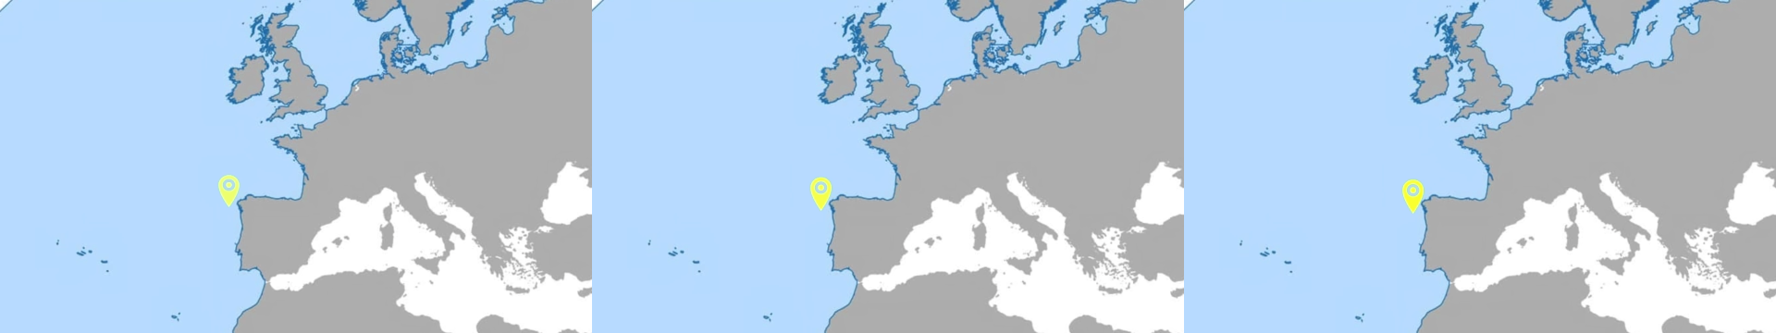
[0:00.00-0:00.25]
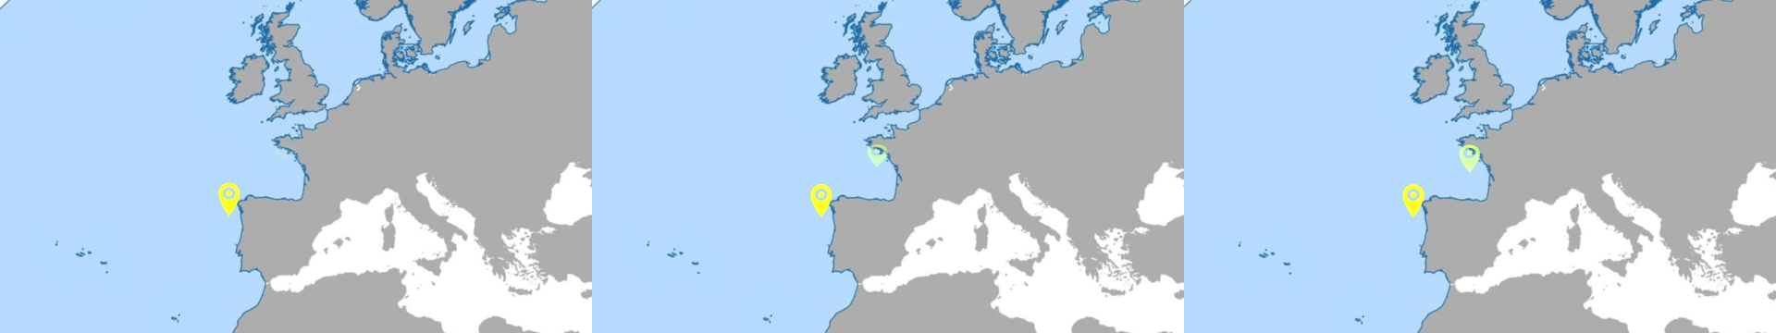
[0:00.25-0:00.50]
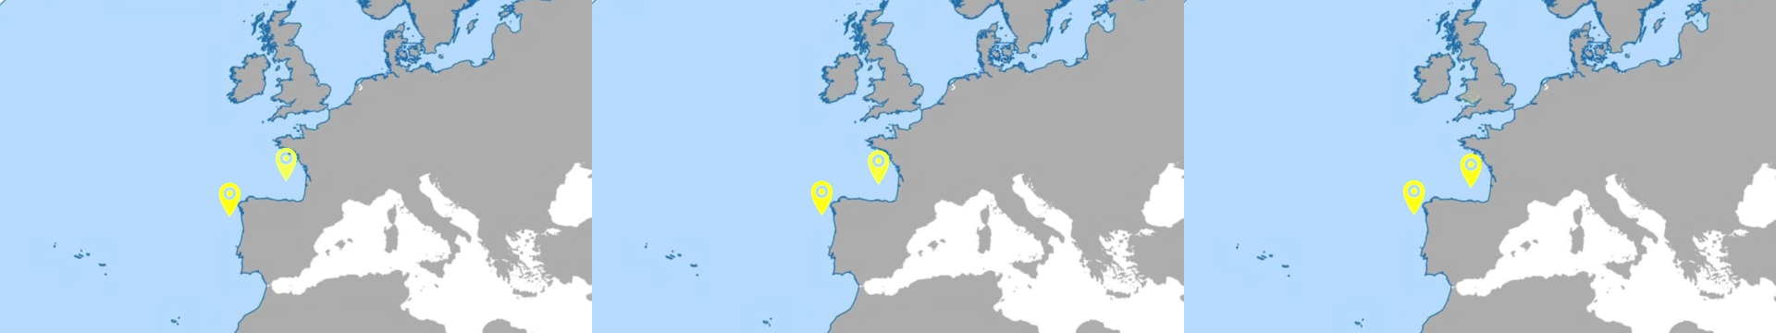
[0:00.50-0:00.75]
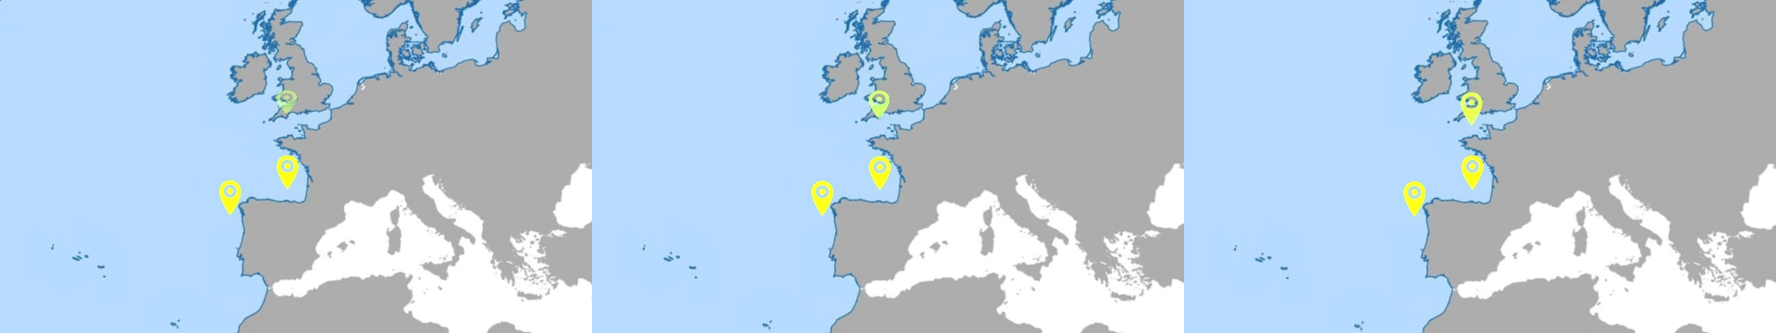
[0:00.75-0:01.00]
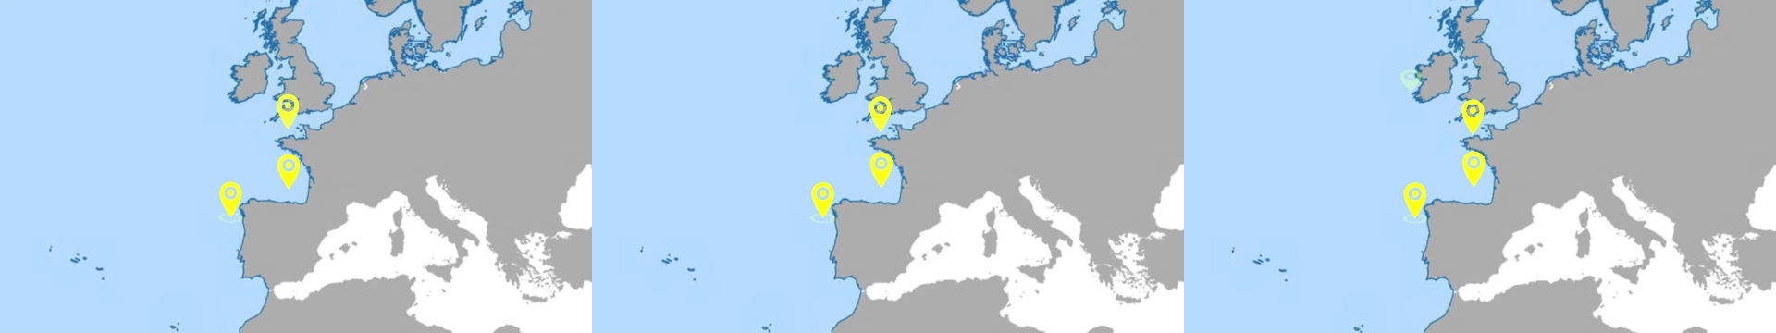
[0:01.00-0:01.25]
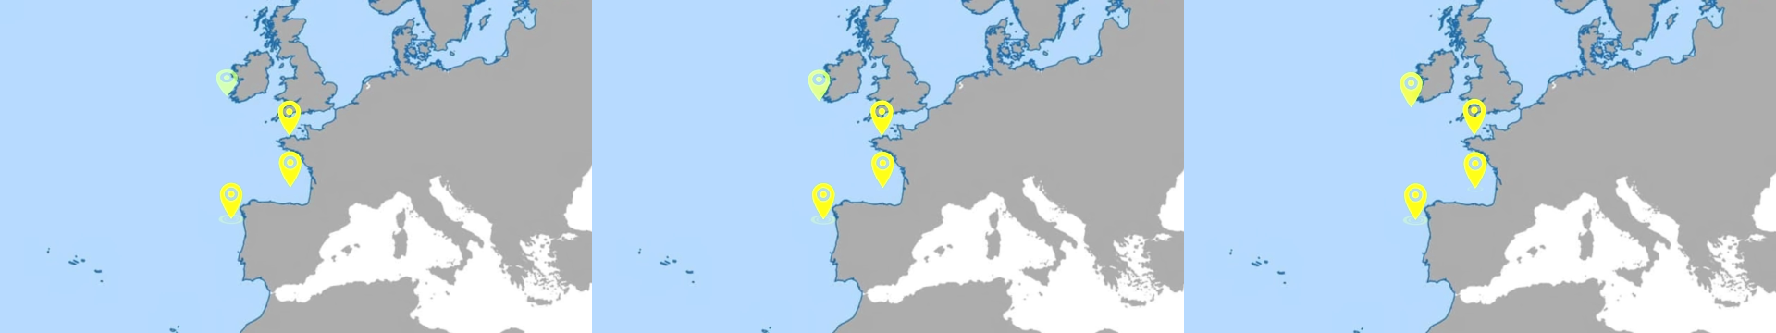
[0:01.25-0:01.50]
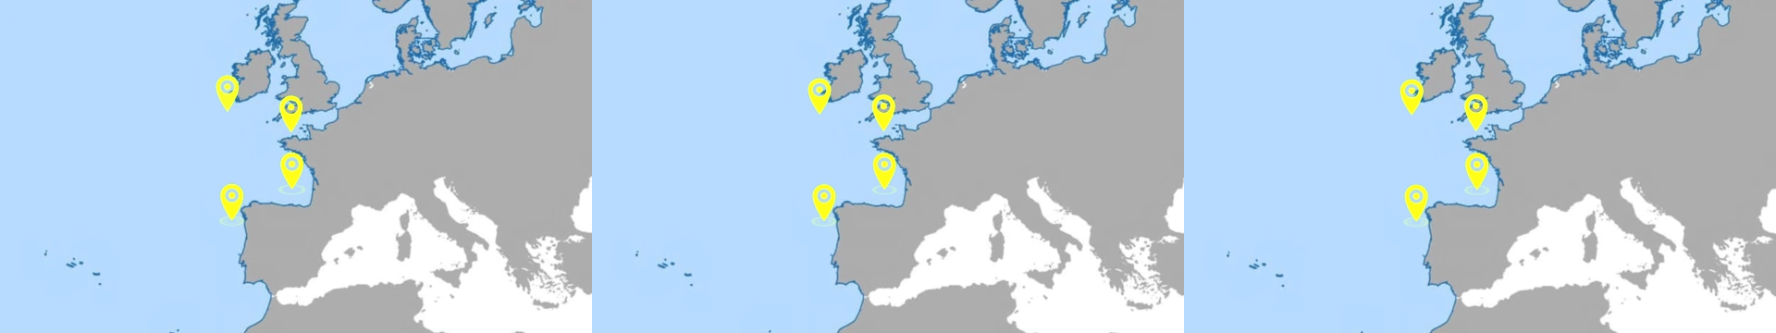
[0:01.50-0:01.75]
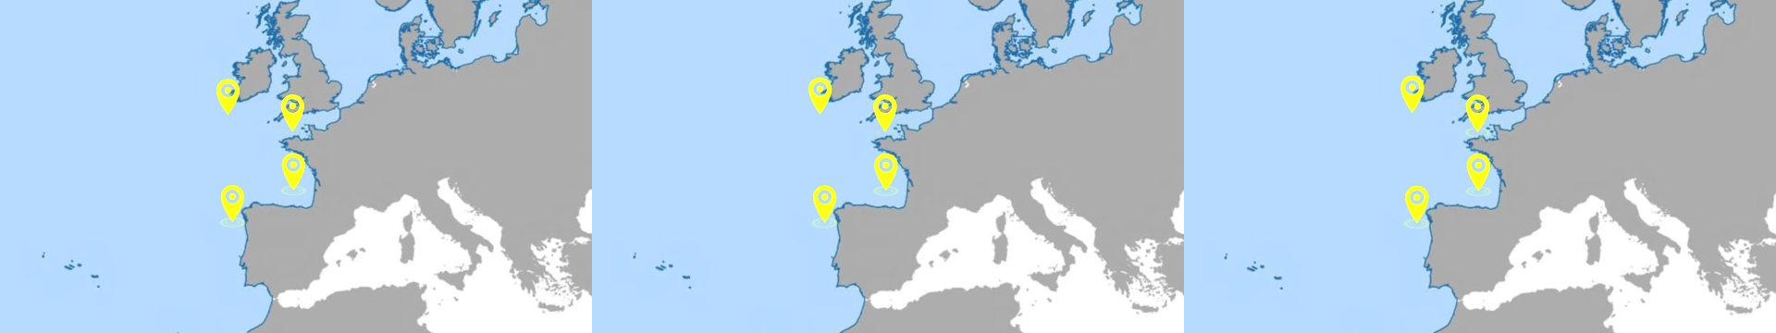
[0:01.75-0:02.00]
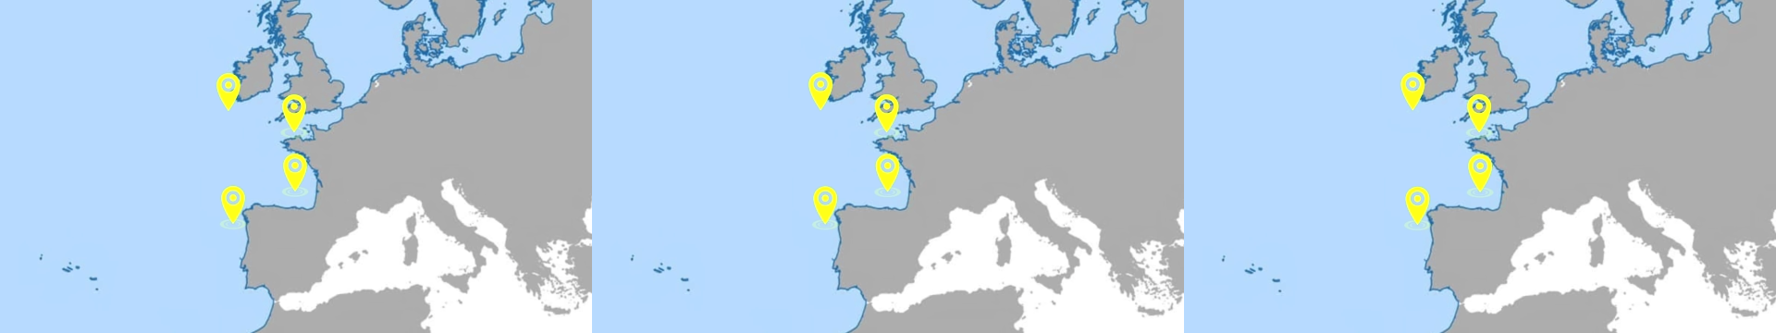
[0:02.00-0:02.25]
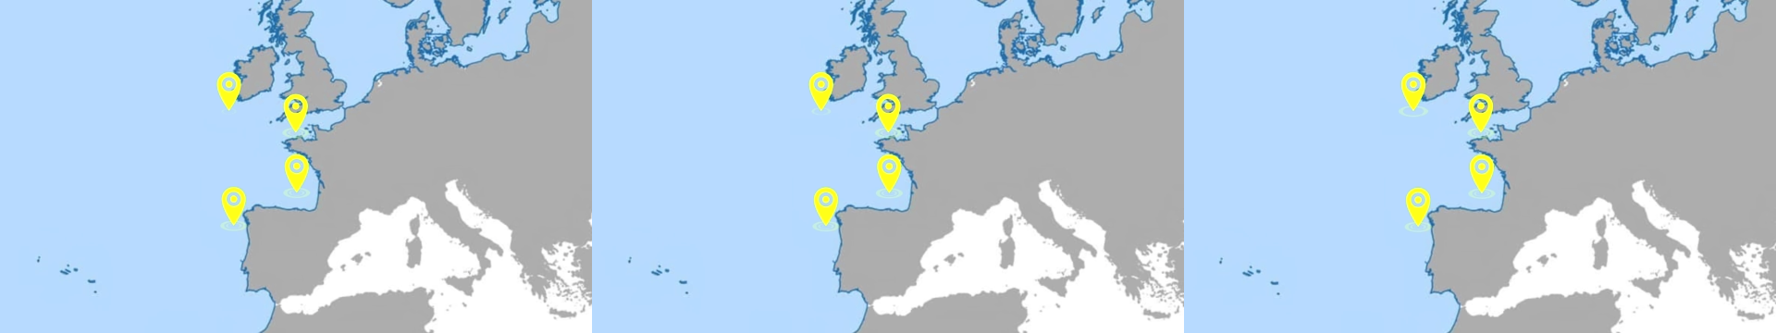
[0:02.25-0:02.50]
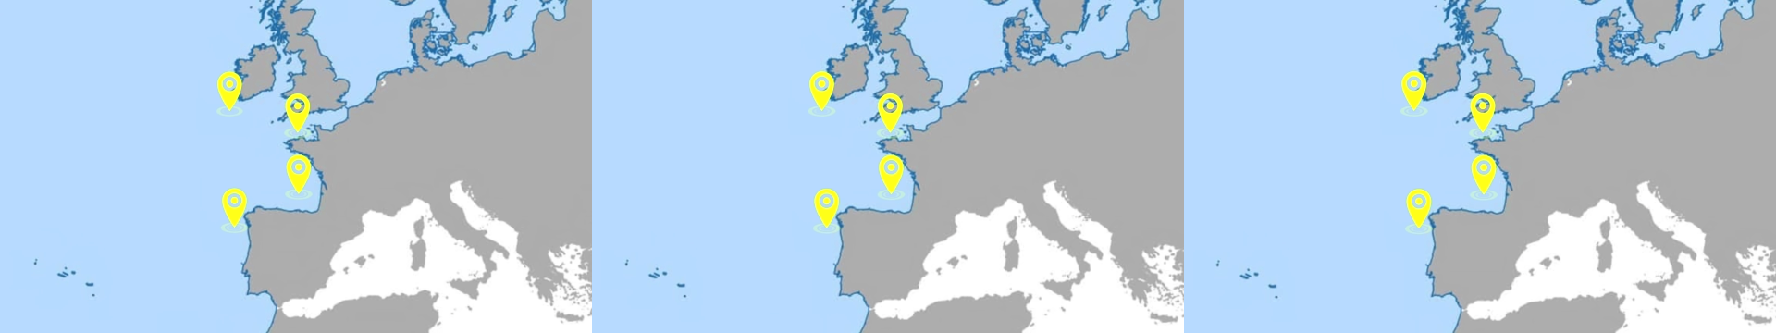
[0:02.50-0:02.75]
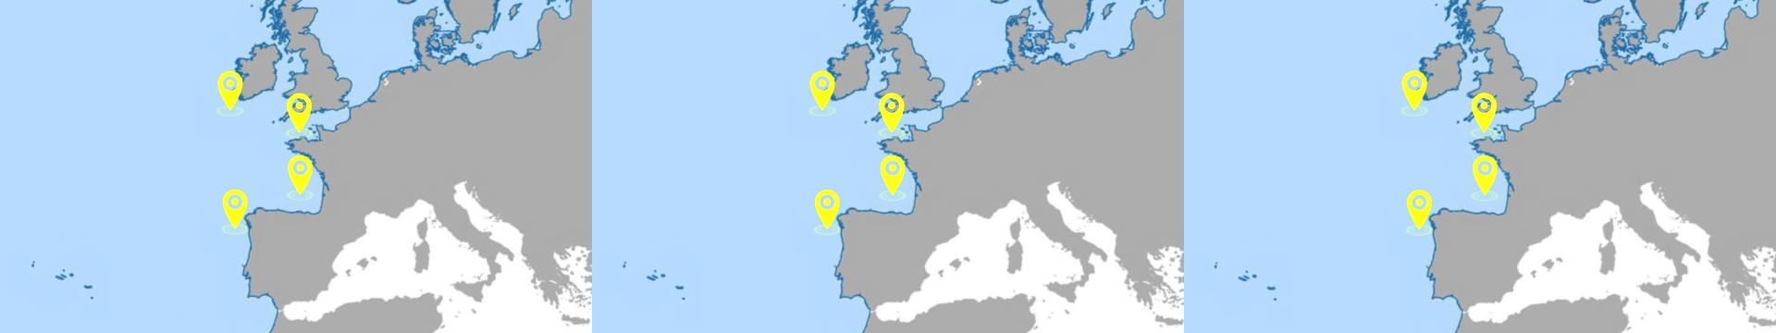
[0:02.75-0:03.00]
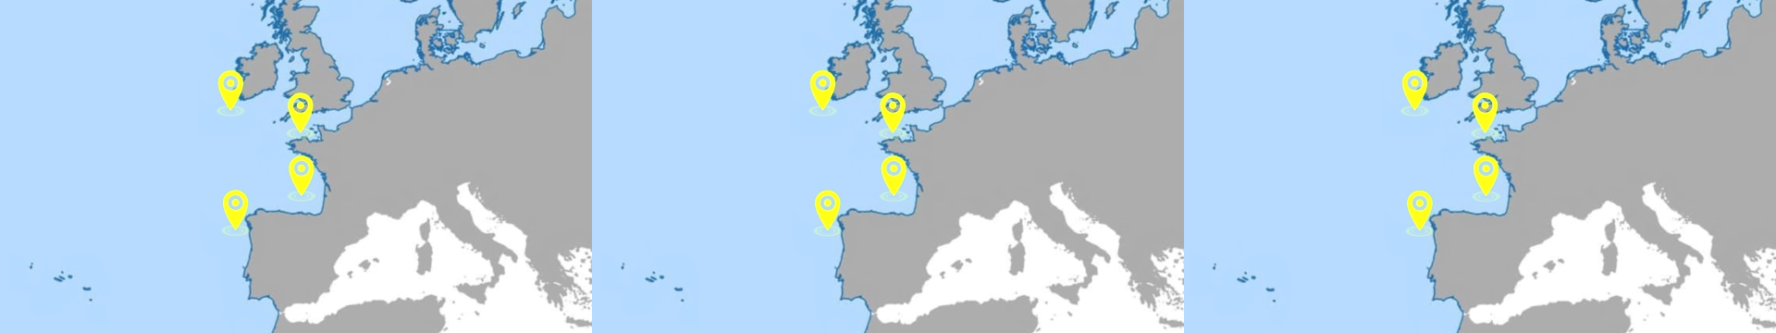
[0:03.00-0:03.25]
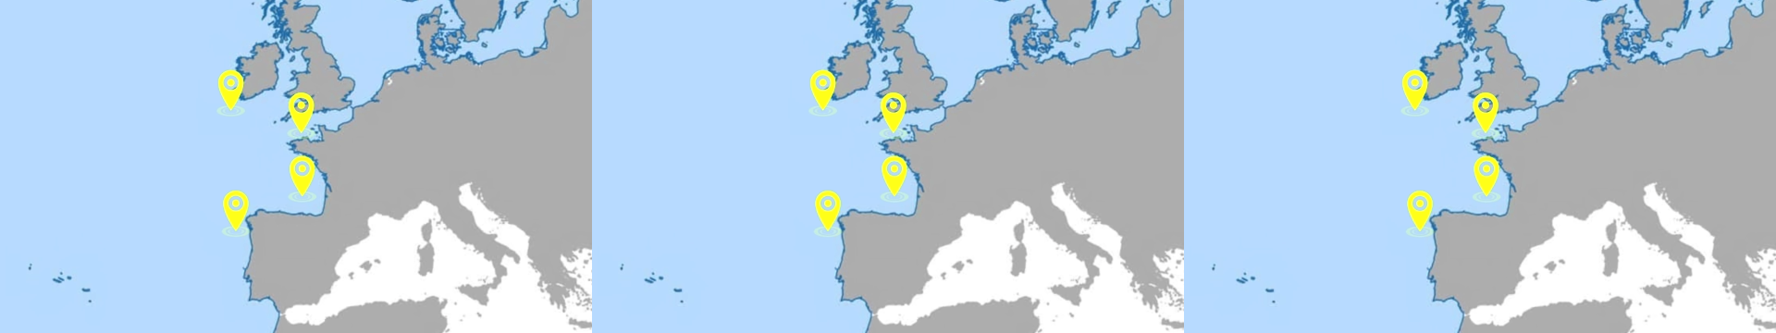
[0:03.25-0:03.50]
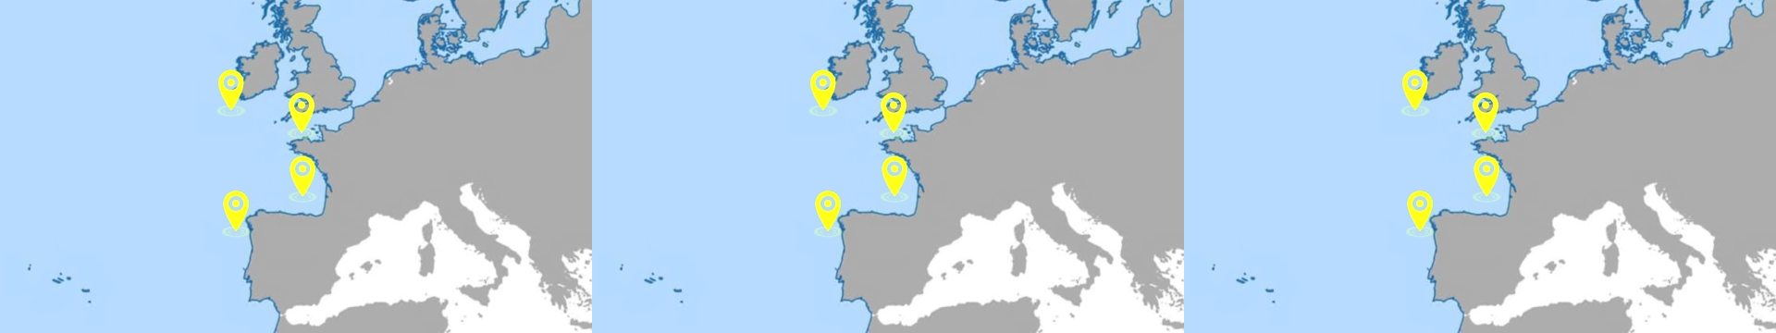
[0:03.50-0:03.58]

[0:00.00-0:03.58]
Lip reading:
[unreadable: no face in view]